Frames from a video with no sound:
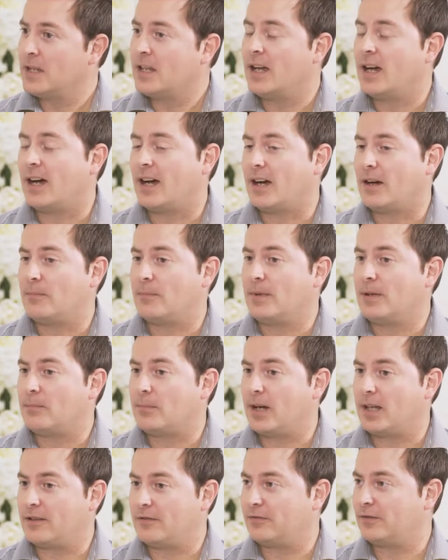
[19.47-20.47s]

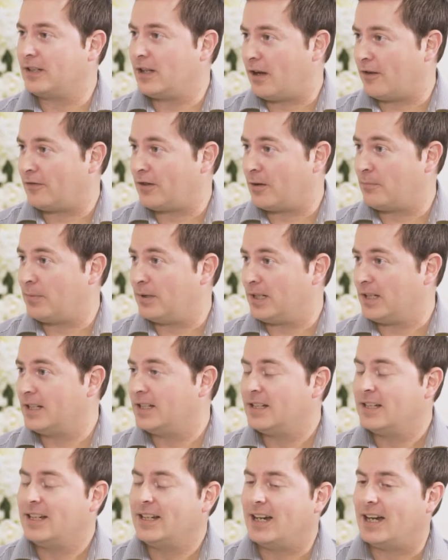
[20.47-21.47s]
by the Freehoff Company
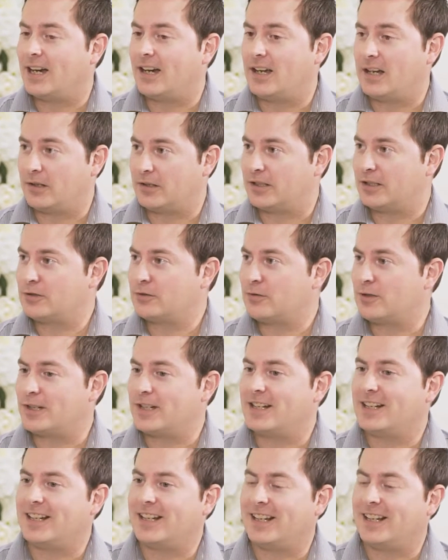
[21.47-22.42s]
out of Detroit.